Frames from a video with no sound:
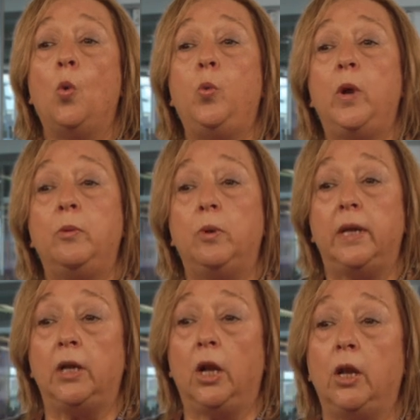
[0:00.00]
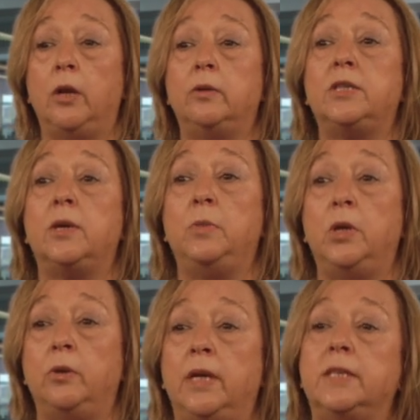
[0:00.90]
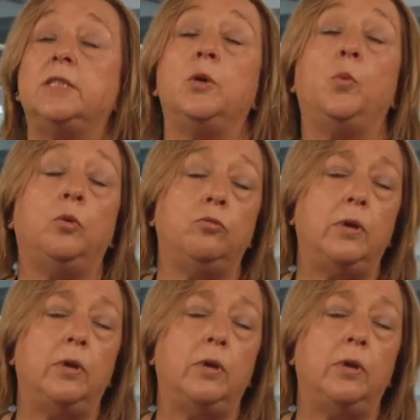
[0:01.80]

we will include some units that will